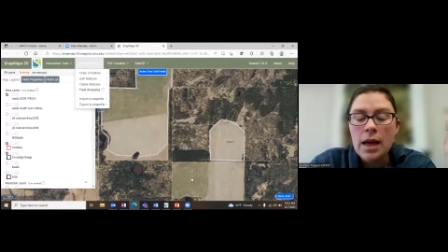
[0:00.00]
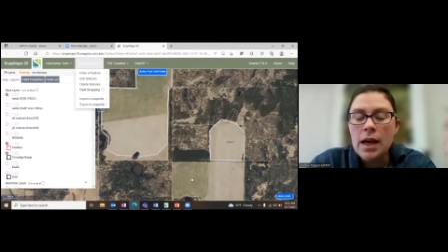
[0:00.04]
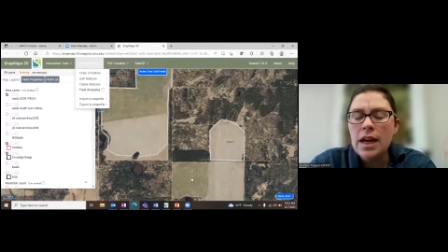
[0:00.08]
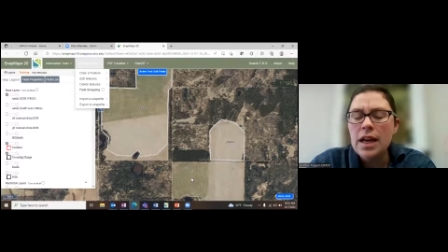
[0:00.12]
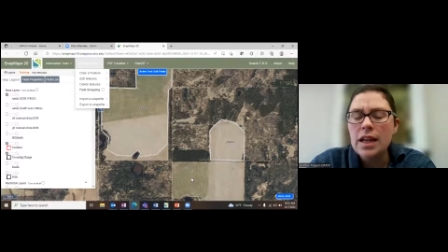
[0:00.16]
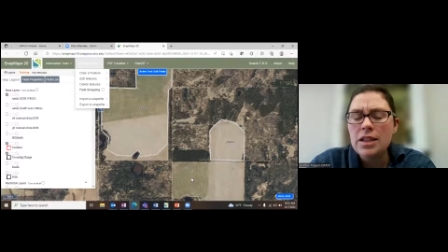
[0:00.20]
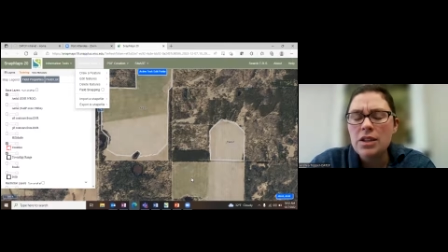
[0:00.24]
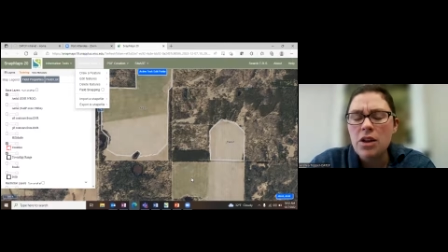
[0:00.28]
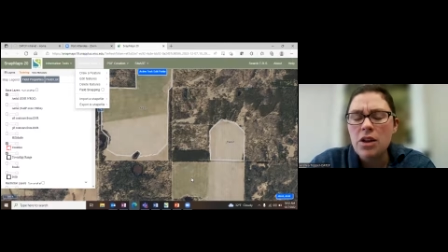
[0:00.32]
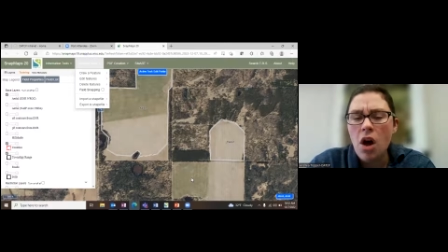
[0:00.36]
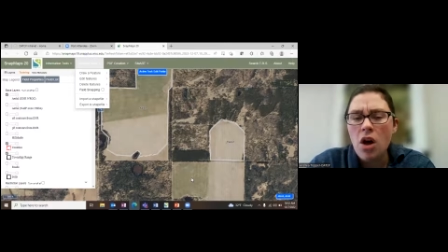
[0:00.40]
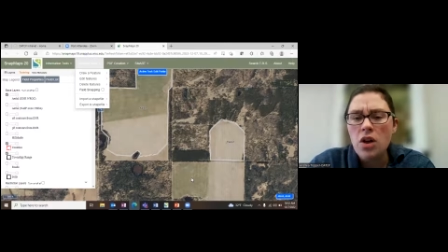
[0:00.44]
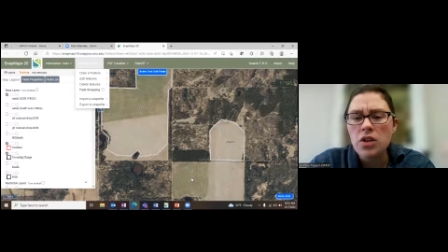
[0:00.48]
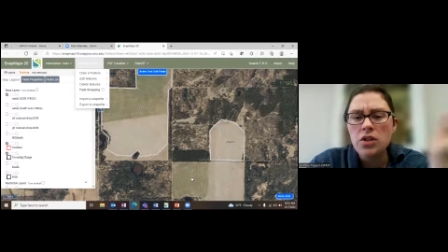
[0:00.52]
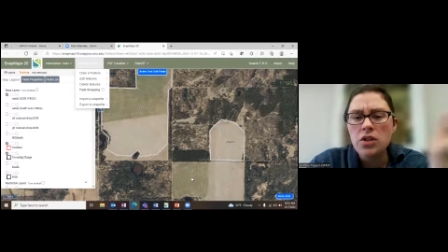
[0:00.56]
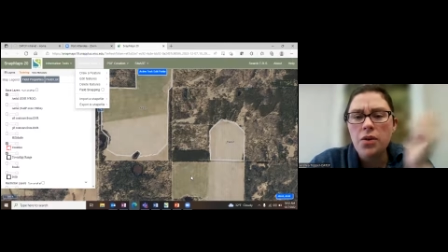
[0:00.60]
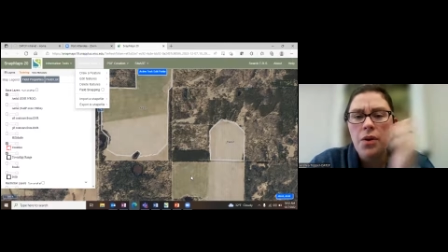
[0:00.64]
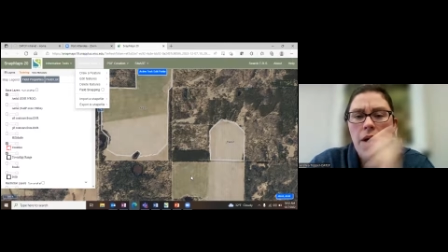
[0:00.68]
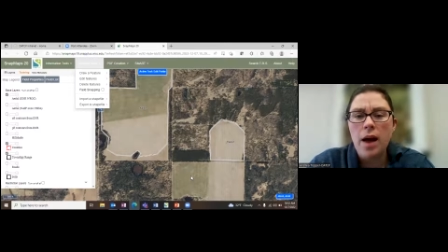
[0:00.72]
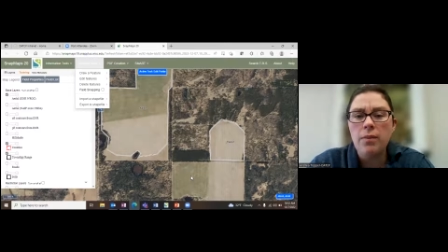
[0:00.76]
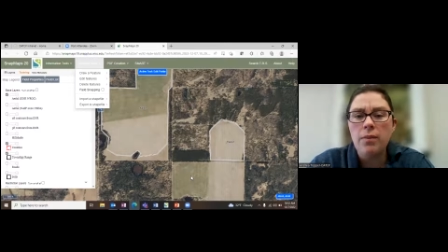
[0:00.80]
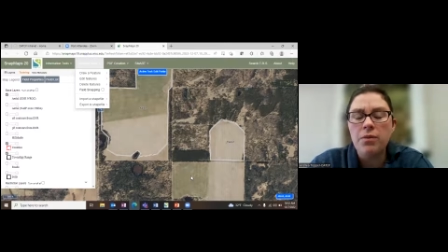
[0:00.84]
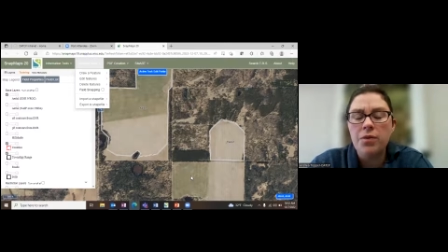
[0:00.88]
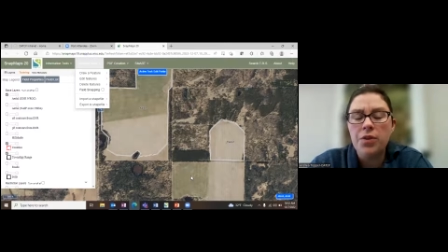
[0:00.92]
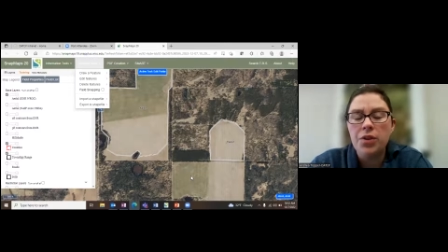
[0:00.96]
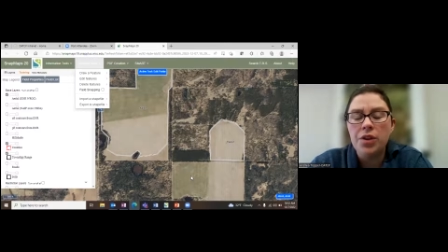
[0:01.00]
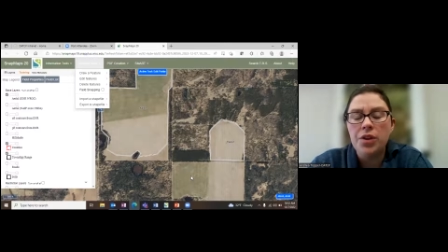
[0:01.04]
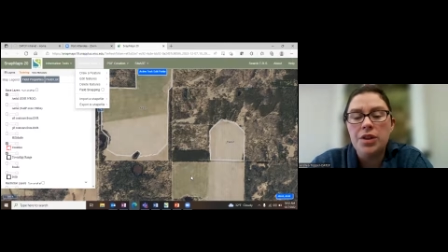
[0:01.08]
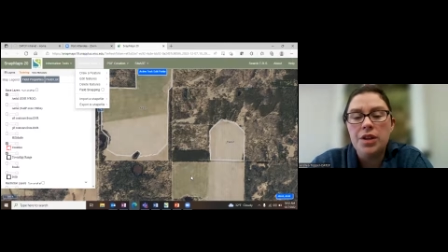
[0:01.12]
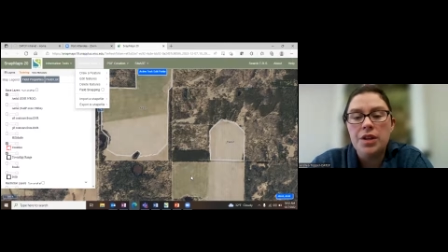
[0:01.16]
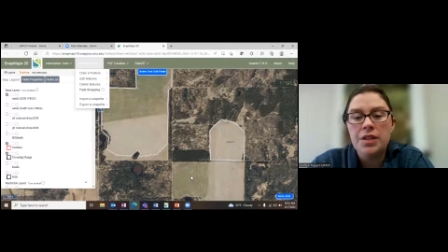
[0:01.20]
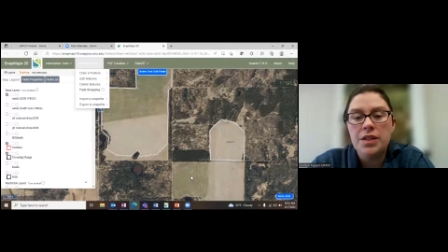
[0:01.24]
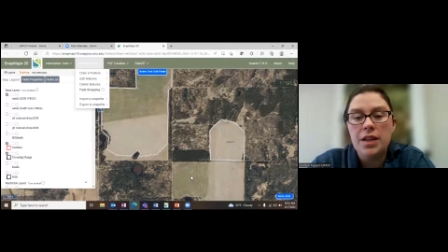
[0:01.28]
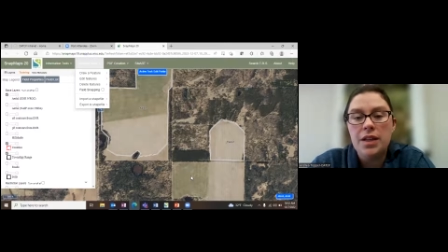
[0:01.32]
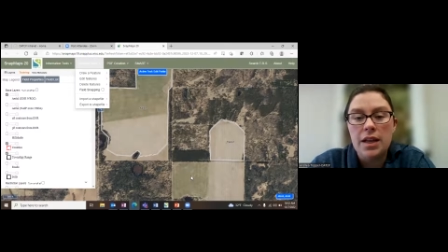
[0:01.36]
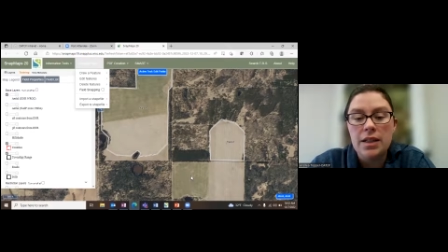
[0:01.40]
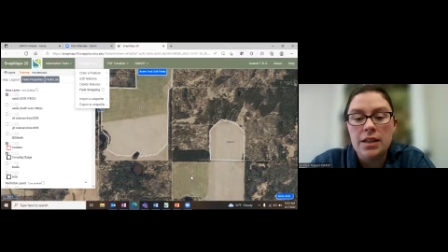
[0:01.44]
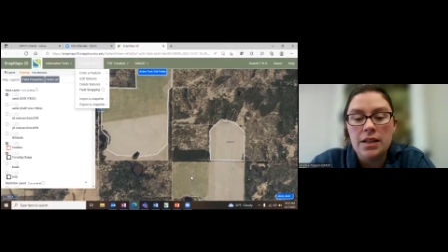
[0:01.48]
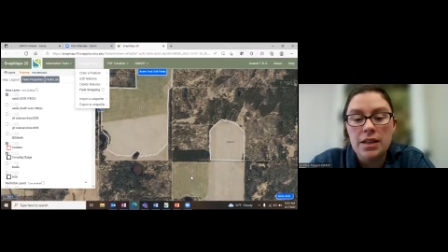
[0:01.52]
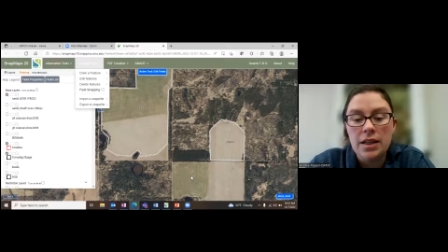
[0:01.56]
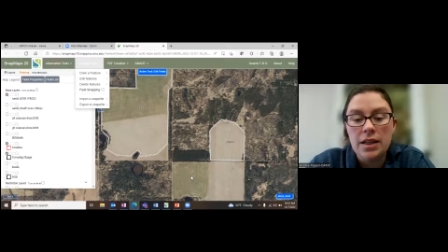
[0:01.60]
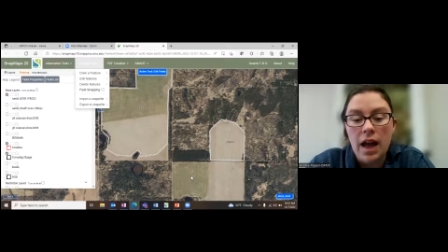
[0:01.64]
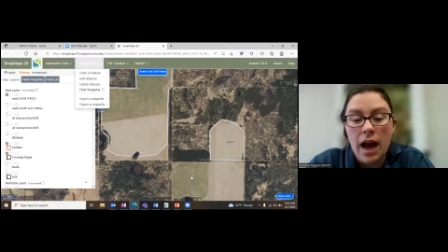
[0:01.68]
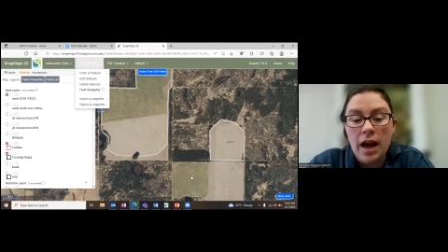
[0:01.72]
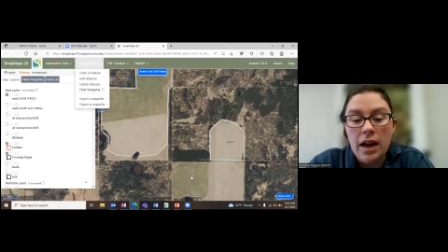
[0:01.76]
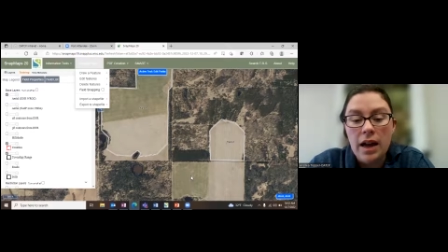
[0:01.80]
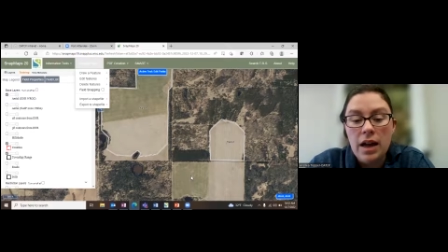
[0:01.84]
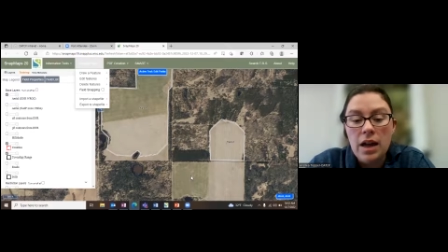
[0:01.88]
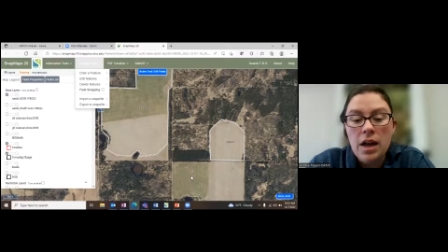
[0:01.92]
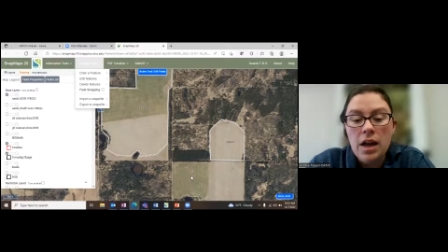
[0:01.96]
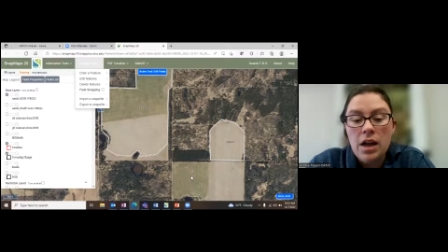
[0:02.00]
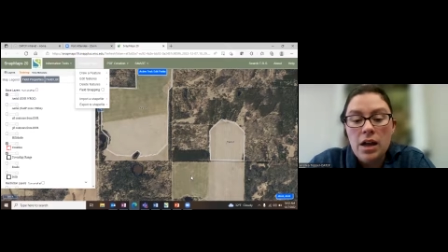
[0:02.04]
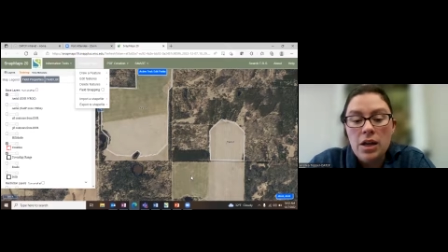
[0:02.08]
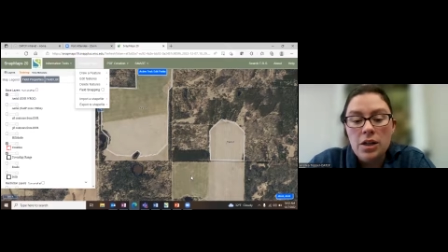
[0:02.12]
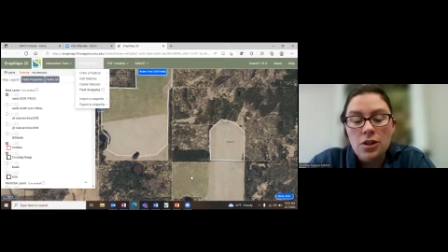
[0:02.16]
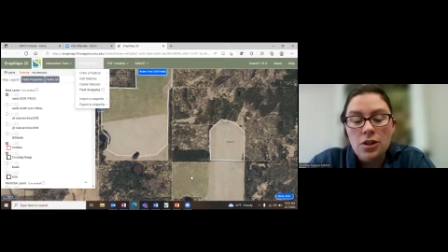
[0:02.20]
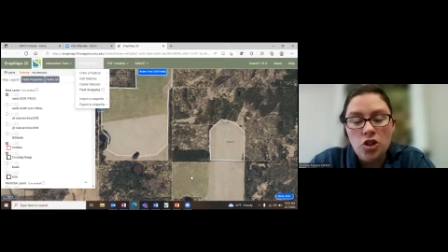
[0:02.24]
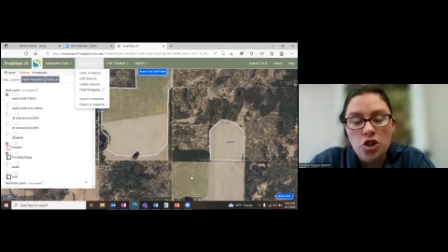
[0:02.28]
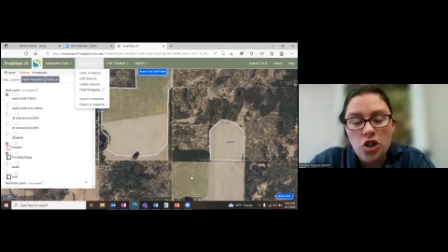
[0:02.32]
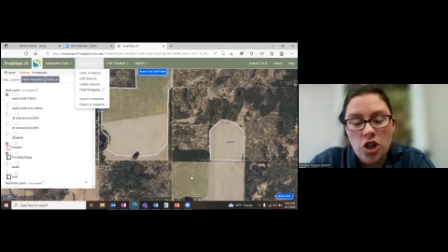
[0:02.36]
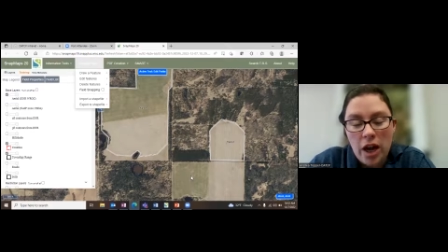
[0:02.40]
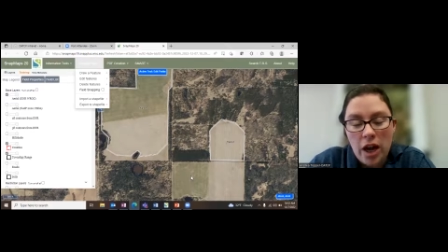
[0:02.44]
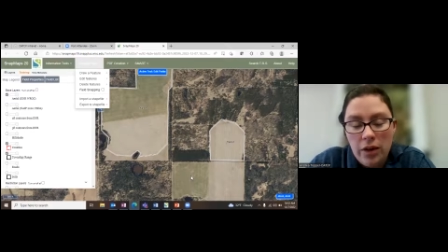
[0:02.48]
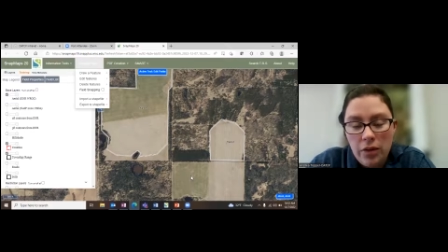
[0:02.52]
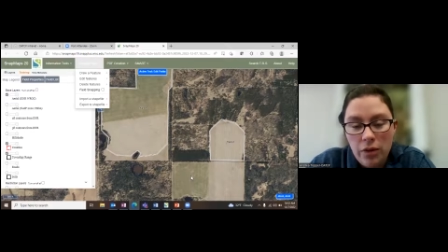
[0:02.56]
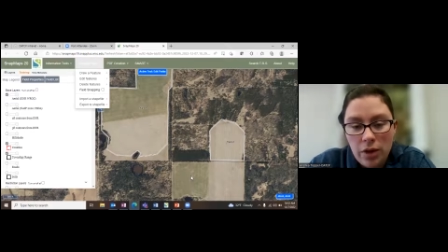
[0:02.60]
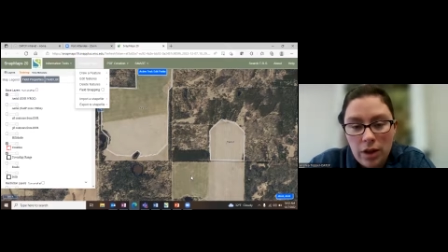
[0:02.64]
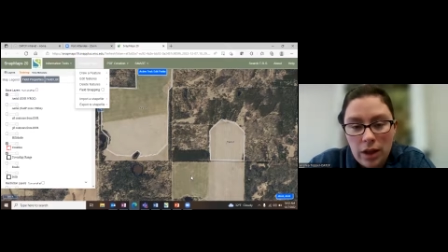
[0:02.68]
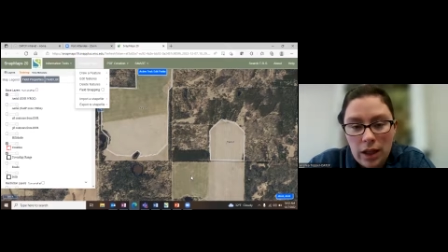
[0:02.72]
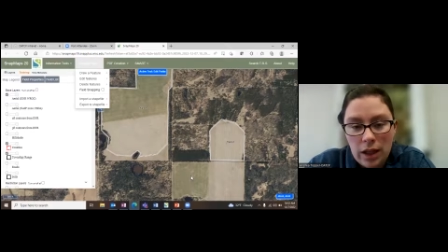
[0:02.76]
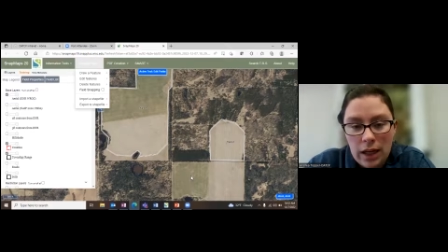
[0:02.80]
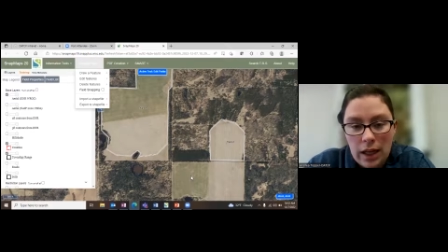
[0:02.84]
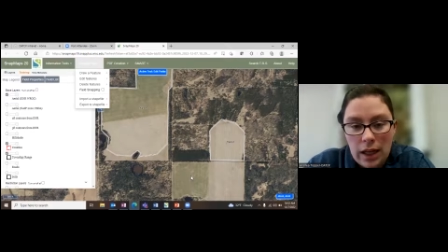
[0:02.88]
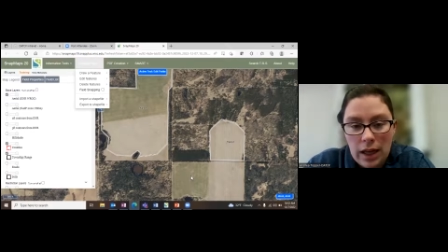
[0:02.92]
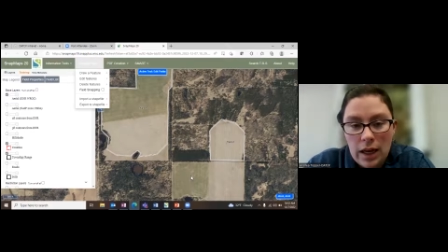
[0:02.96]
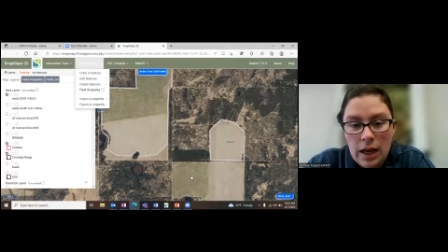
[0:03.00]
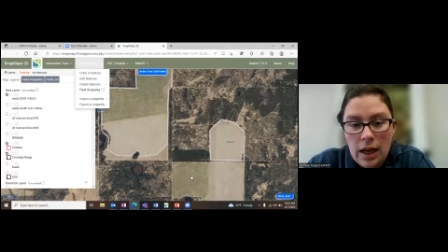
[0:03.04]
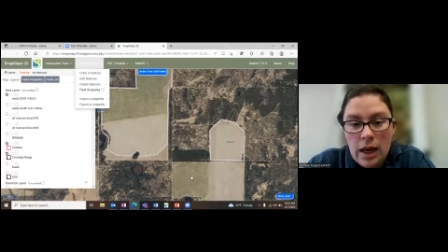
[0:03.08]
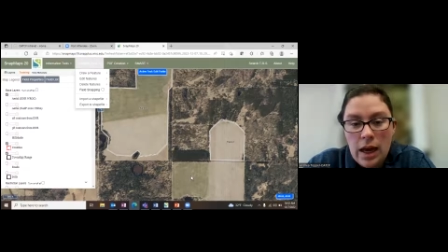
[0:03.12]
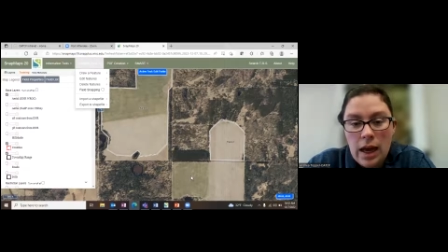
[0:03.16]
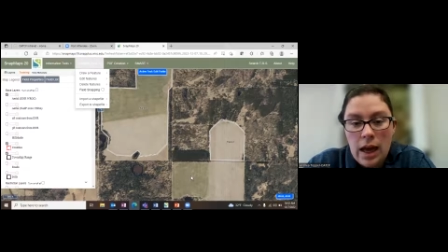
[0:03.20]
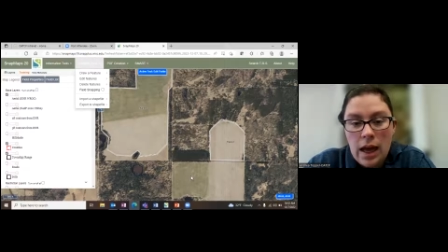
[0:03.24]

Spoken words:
It's also helpful in the sense that generally,